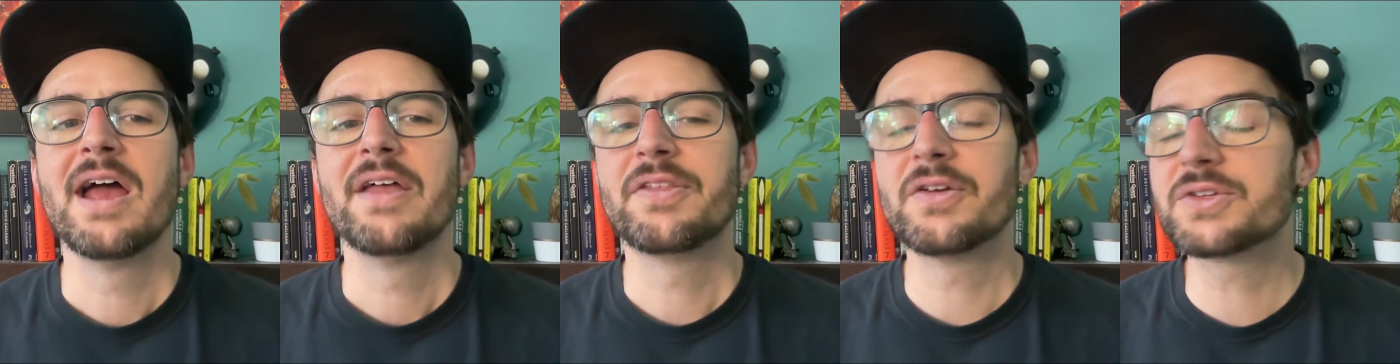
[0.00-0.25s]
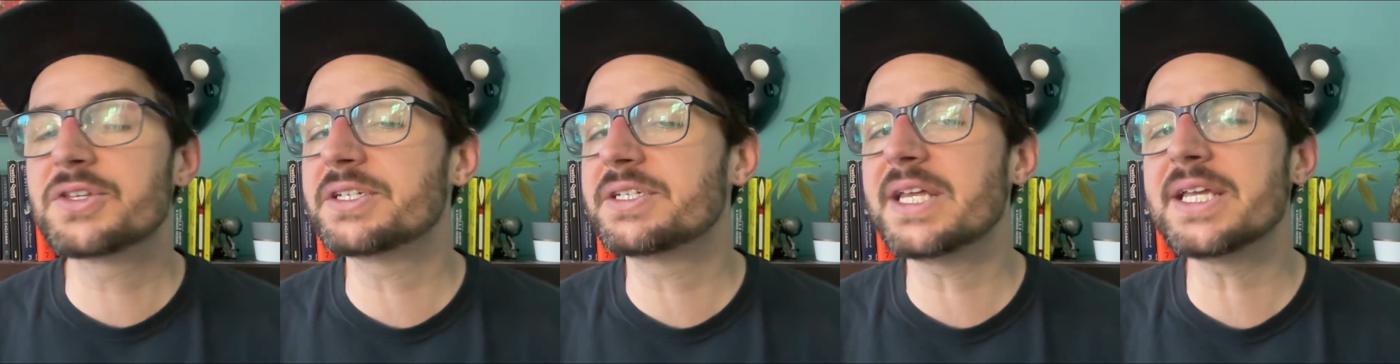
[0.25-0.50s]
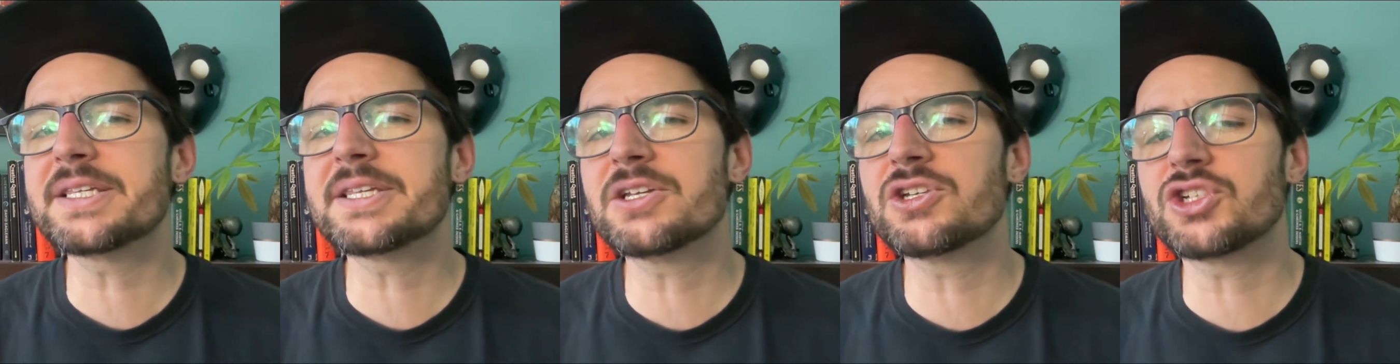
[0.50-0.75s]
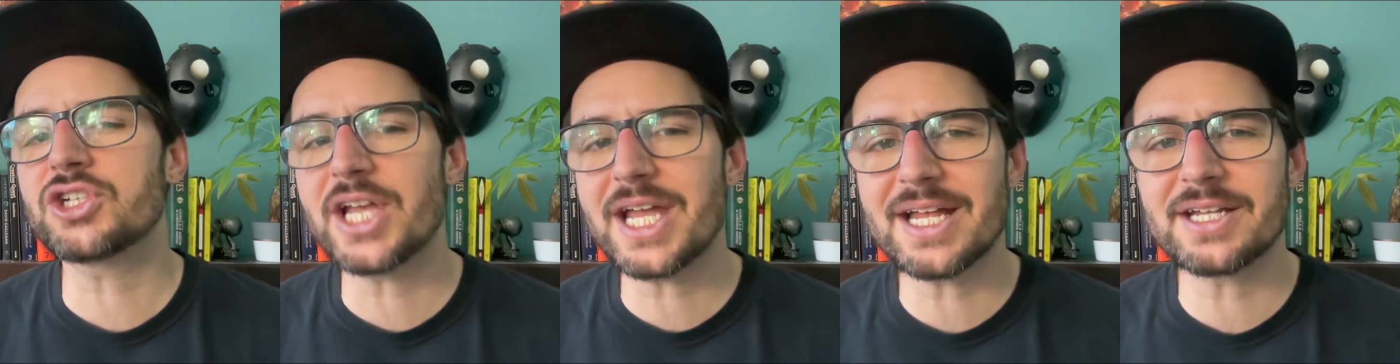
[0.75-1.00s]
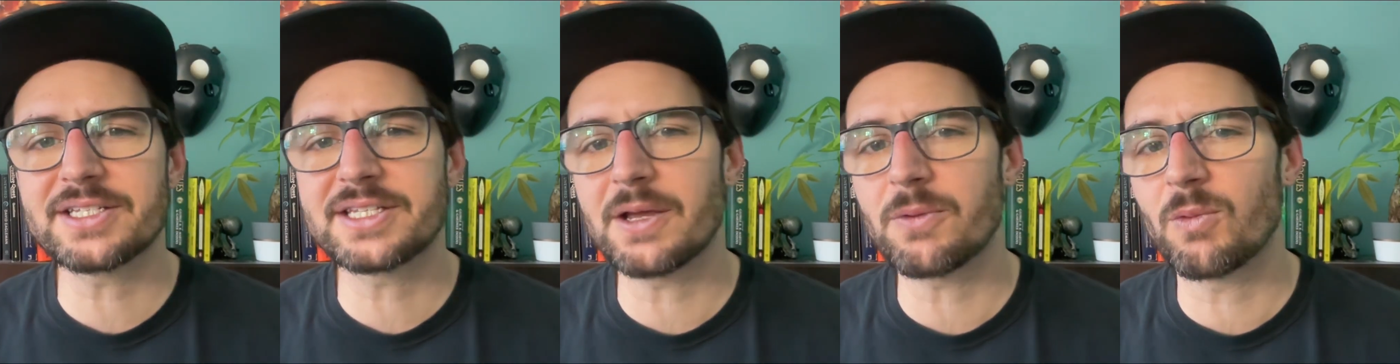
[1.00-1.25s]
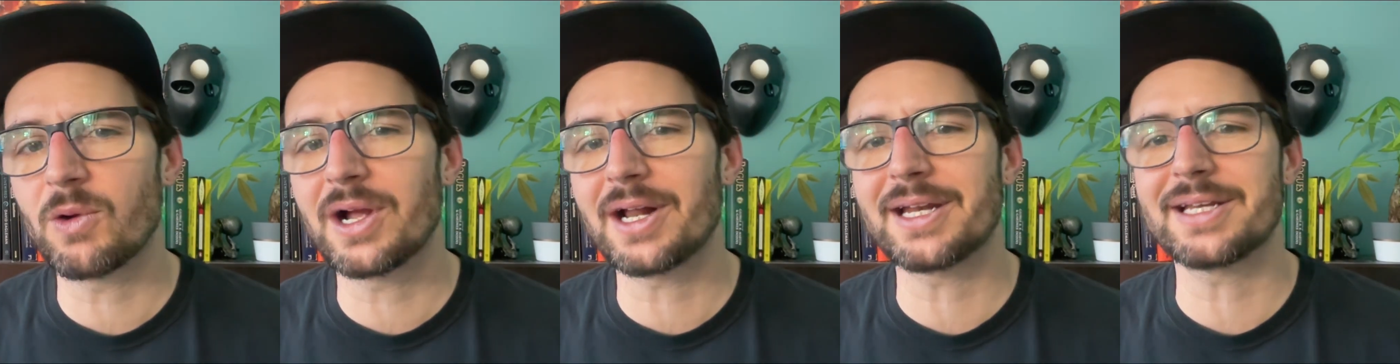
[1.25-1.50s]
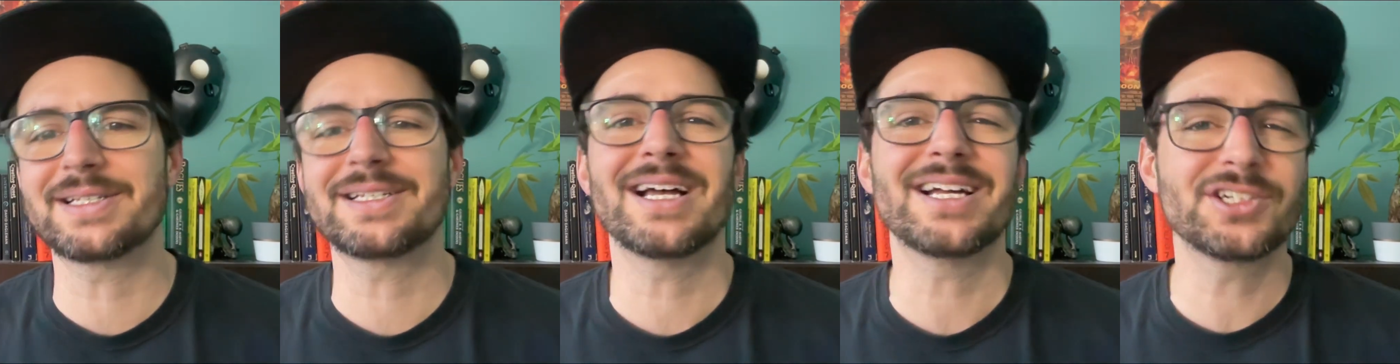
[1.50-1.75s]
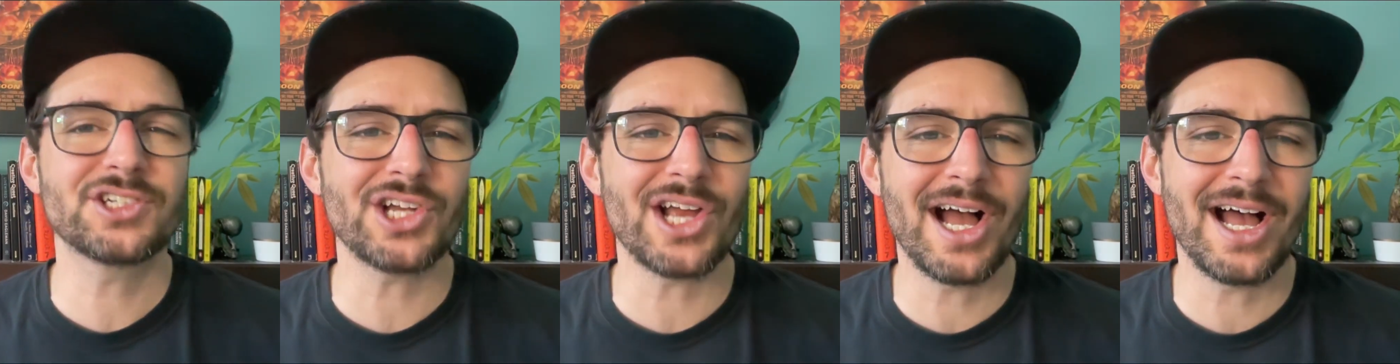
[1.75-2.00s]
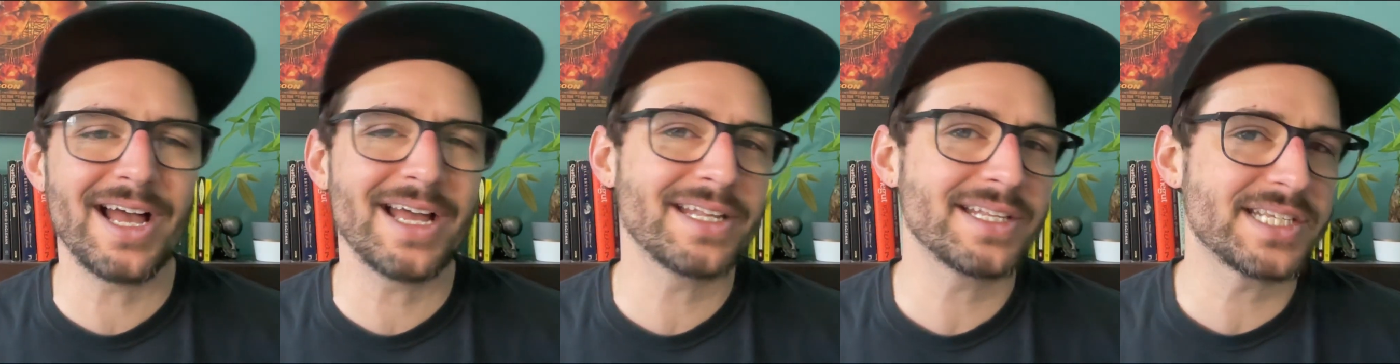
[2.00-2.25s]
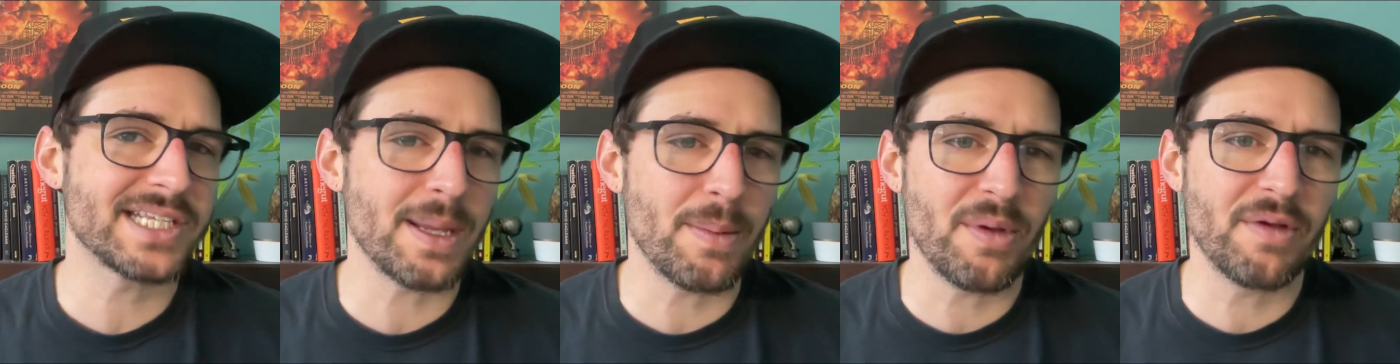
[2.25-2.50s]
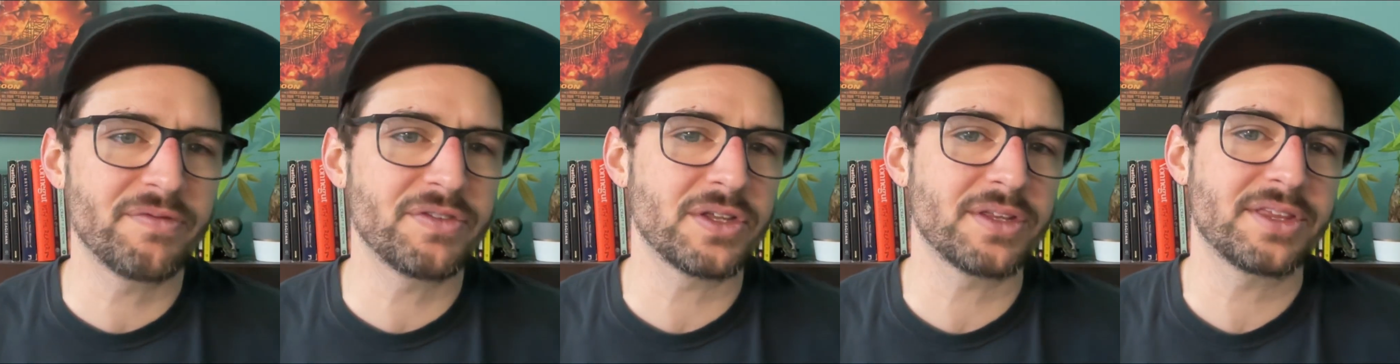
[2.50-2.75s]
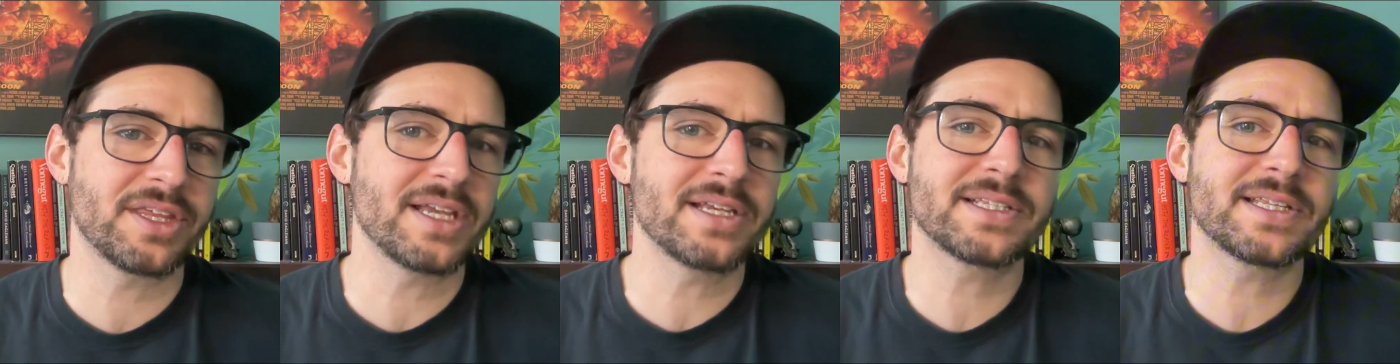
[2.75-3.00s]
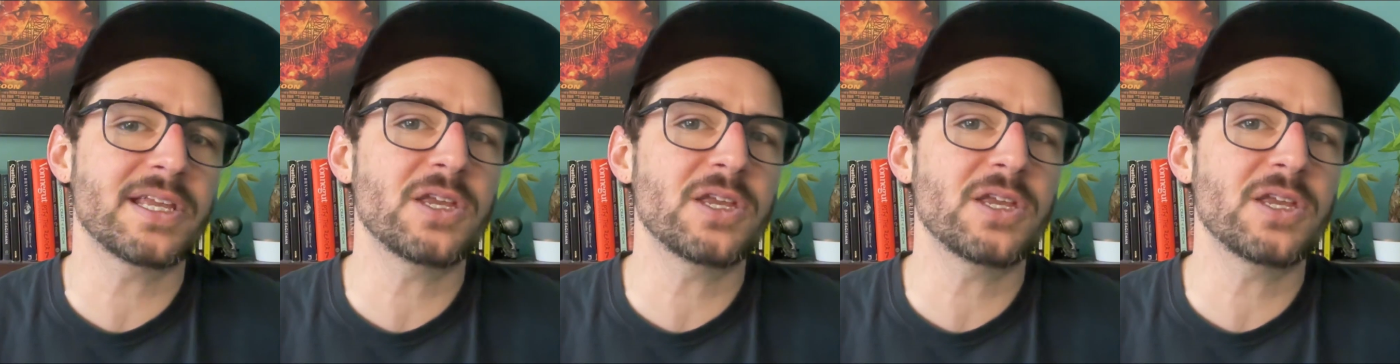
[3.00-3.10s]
There's a decent chance that we're going to touch on some of the things